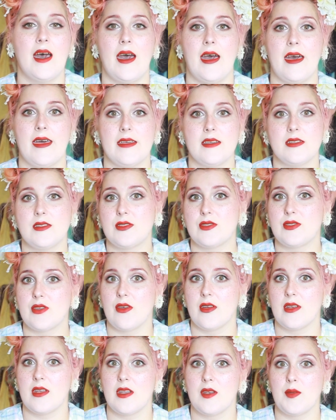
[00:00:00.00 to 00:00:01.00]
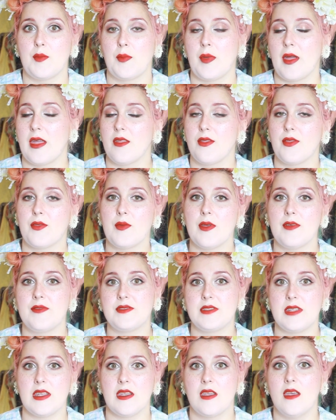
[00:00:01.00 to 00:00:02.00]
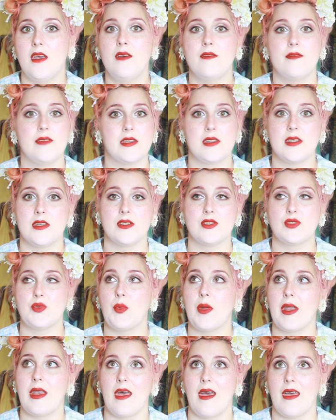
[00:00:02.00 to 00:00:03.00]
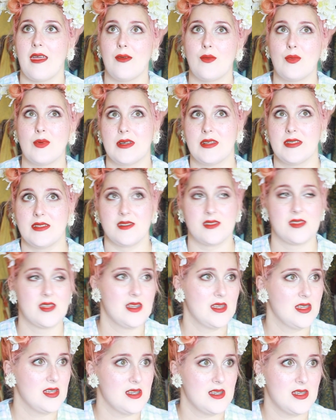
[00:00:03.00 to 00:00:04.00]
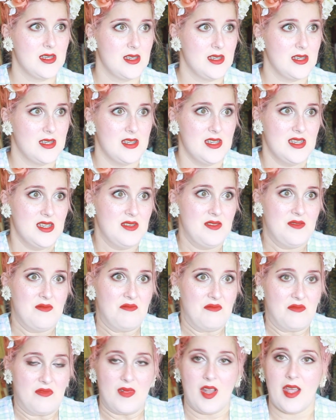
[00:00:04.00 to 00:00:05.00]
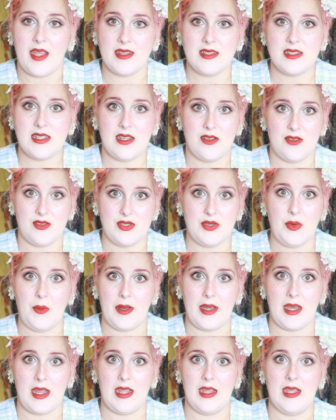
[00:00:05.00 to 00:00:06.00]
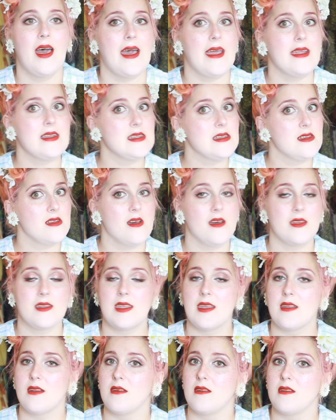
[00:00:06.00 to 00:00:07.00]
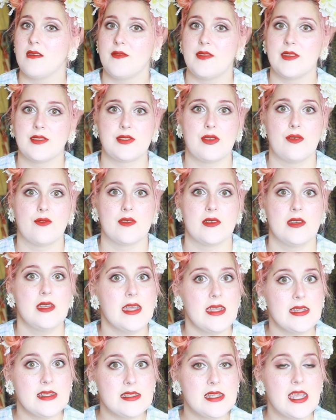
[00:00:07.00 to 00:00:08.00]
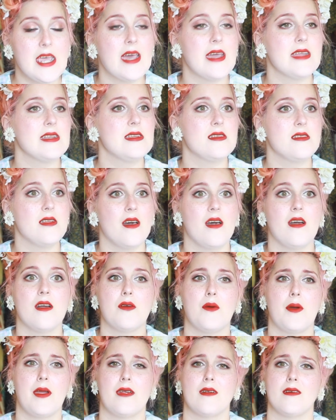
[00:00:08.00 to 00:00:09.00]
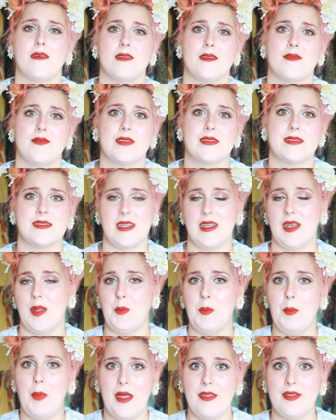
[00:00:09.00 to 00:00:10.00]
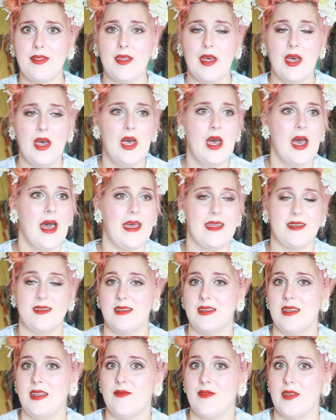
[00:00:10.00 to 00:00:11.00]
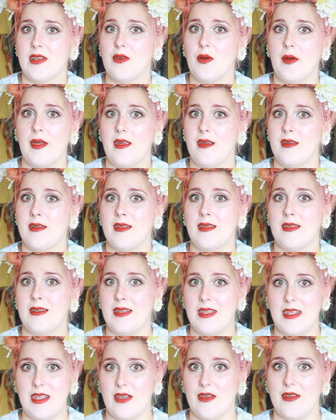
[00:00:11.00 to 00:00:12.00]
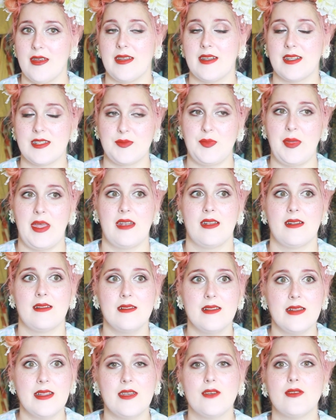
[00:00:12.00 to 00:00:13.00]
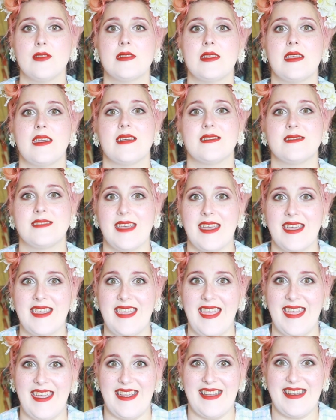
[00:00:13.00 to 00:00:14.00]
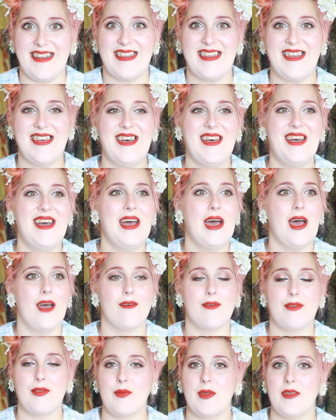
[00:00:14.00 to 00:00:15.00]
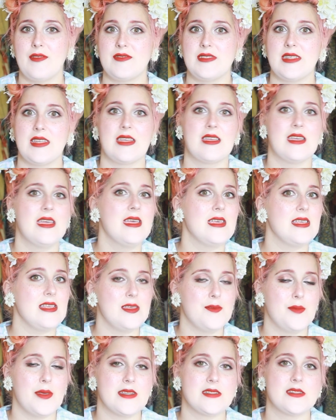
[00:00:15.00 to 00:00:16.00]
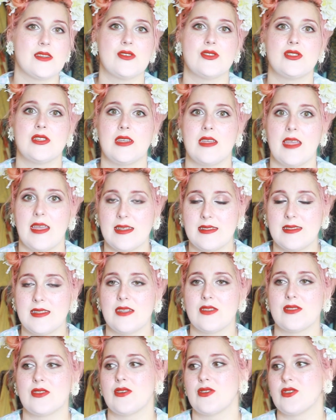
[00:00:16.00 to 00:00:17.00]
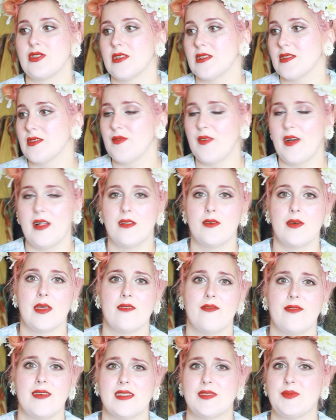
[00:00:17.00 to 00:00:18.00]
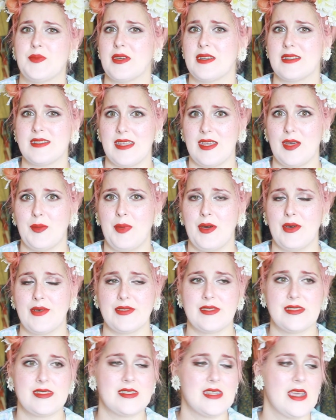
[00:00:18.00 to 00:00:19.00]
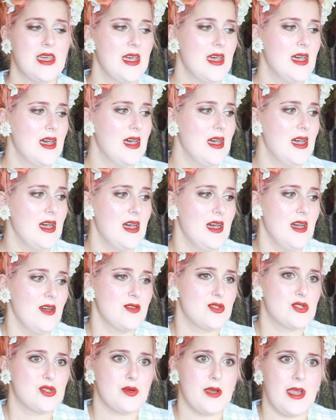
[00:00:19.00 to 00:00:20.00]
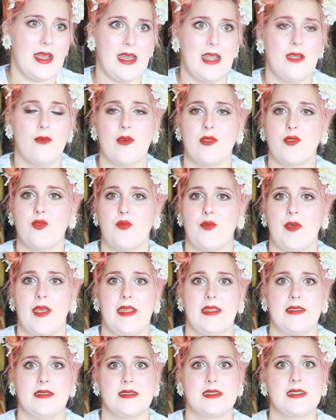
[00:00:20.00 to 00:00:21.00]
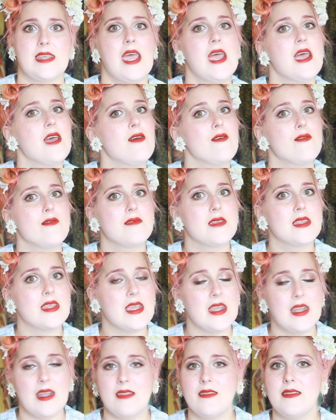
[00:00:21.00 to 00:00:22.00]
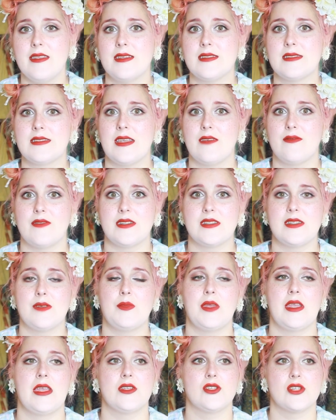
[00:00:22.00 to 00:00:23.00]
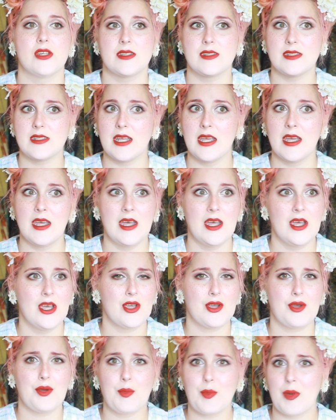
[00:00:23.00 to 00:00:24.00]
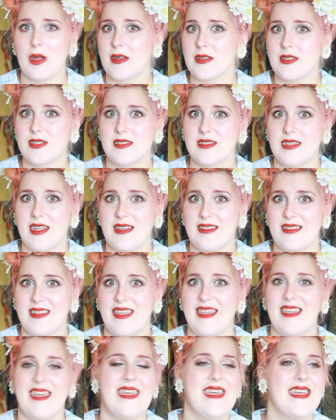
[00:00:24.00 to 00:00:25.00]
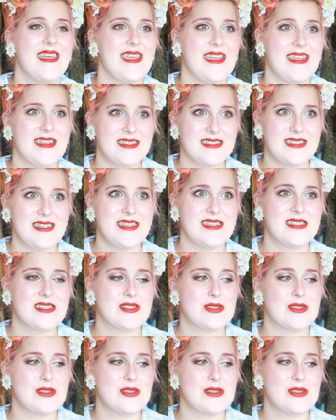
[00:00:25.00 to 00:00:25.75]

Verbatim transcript: I started by thrifting vintage when I was nineteen or twenty. I did not get all of this overnight. I did not acquire all of this in a month. I didn't even acquire it in a year. It has been literally a decade of thrifting, eBay searching, Etsy searches, following Facebook sale posts, trading with friends, getting things given to me, just garage sailing, antique